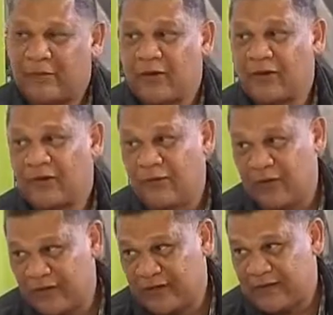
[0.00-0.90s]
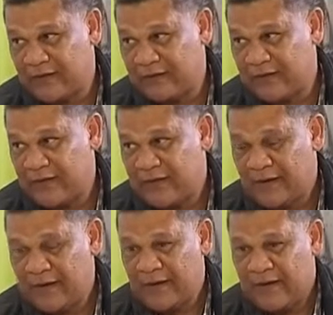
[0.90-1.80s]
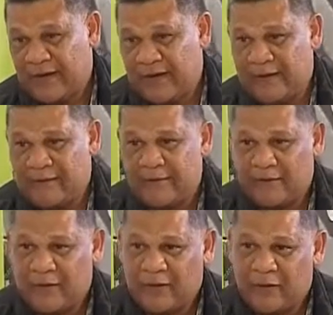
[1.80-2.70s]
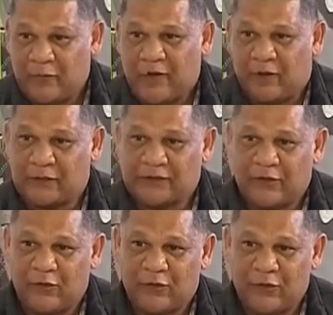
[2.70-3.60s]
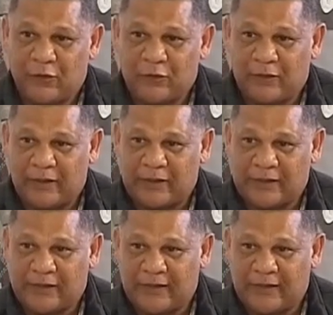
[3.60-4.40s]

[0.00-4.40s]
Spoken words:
about the community, where I was at Oval North, my